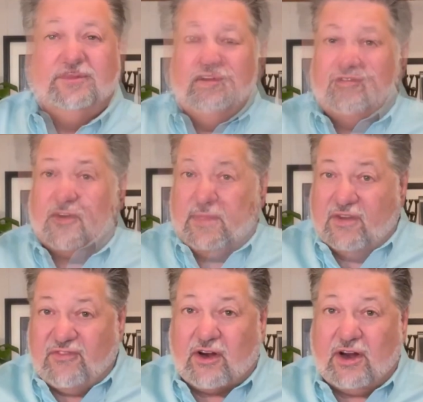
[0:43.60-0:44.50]
From the
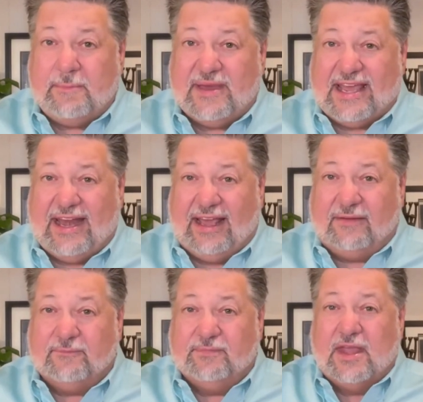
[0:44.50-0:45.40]
very beginning,
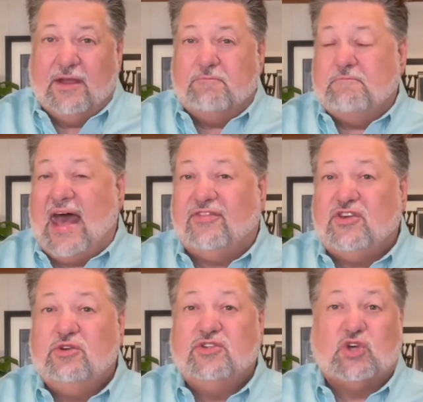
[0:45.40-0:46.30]

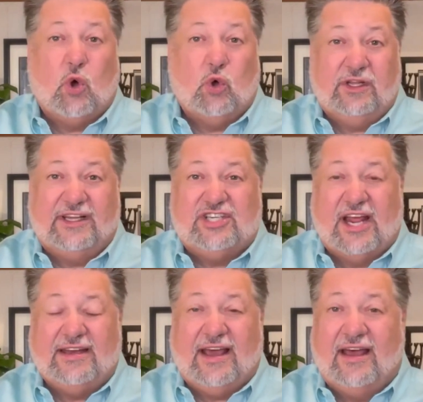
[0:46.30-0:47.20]
Matthew's whole
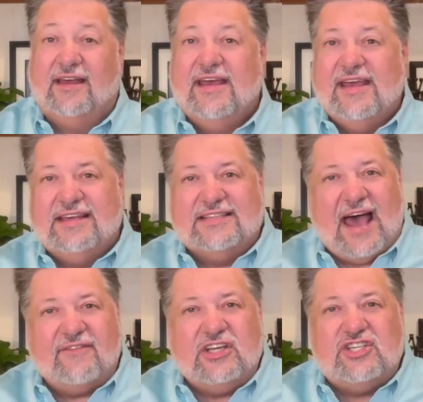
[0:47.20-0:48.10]
agenda is
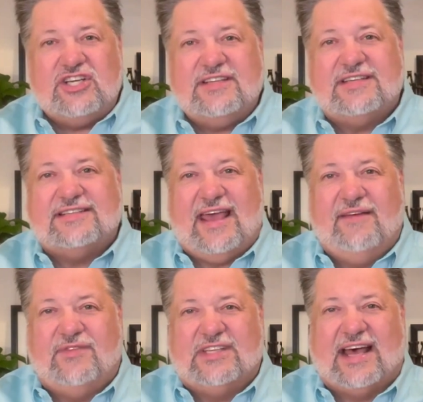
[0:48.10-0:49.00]
having Jesus
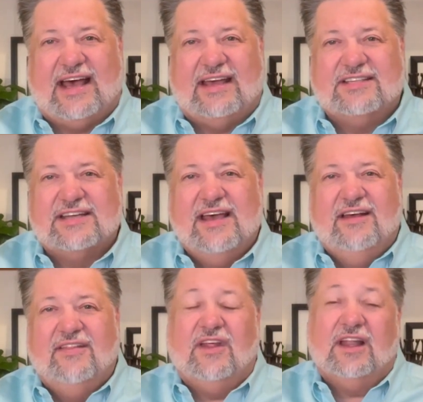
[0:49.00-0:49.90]
emphasize
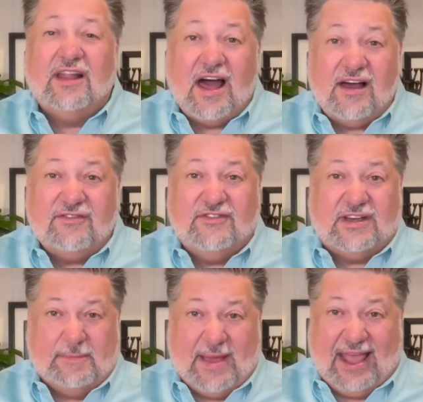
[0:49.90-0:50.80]
the love
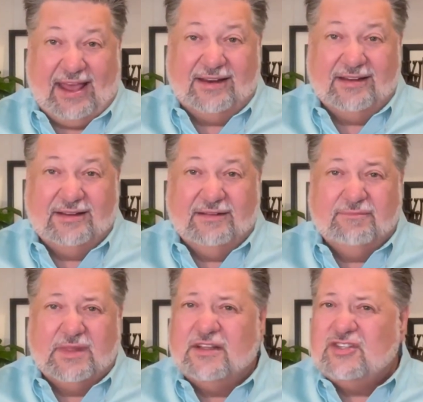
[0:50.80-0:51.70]
command.
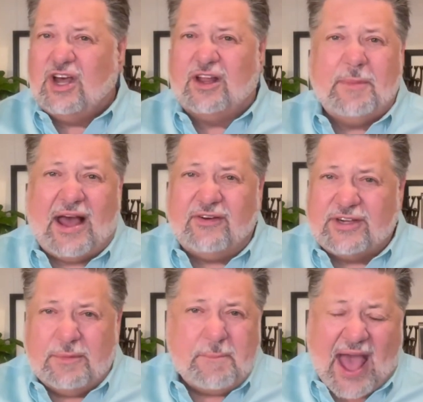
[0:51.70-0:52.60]
It's all about
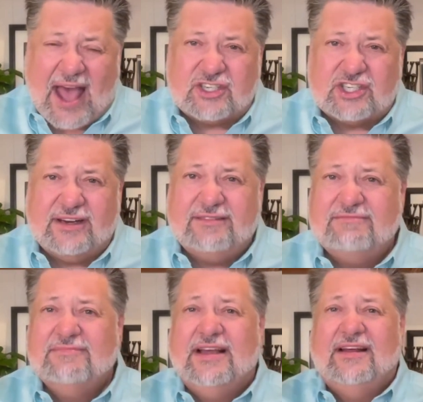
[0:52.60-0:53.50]

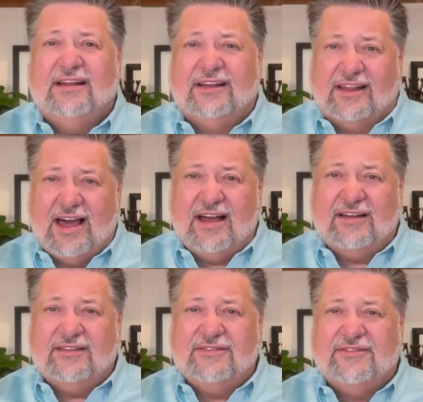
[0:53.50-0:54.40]
compassion,
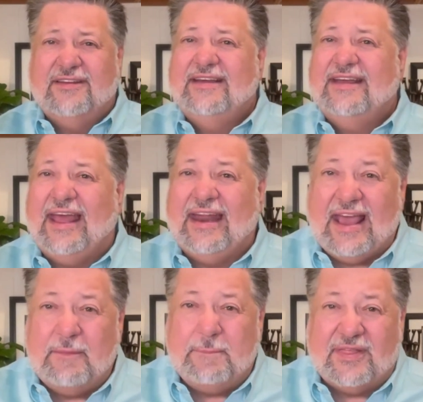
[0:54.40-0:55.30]
love, and
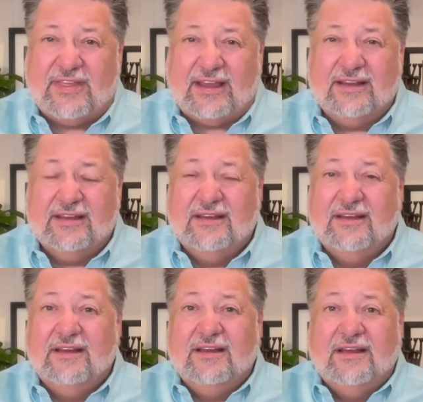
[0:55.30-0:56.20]
empathy.
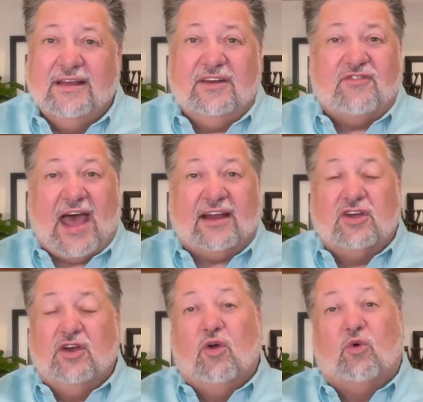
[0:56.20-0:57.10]
In fact,
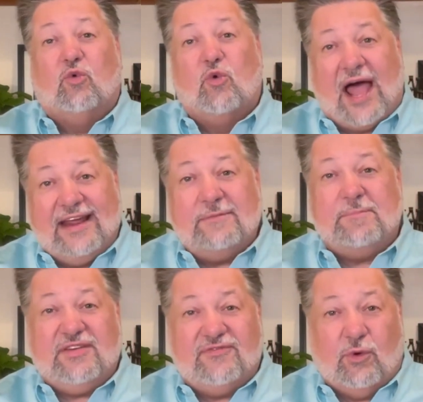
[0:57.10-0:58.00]
right
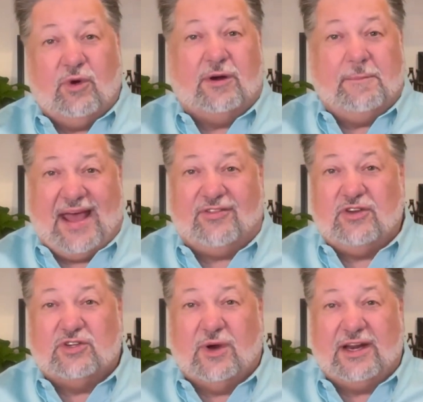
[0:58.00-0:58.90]
before
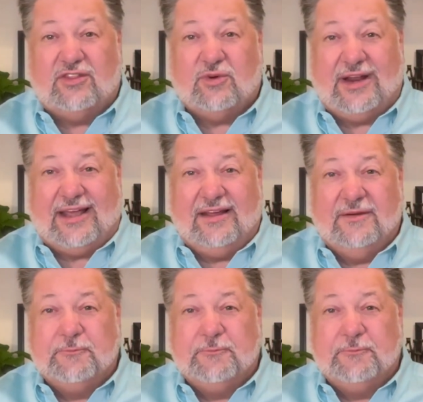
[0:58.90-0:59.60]
Matthew 23,